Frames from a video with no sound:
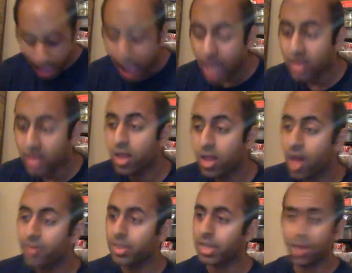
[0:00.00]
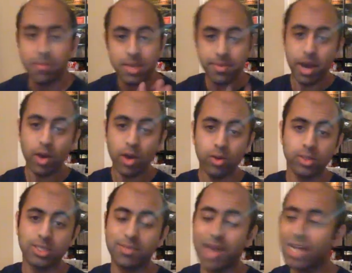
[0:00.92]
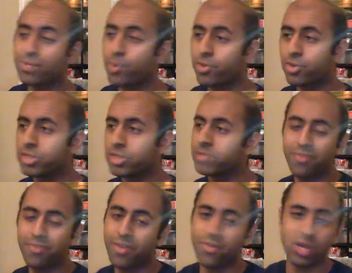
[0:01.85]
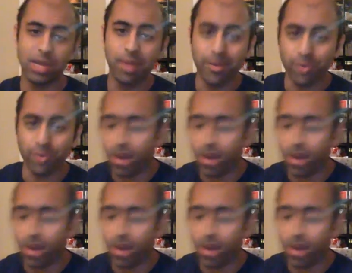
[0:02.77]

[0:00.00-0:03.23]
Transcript: I love like Amiibo. Smash Brothers is my favorite game ever.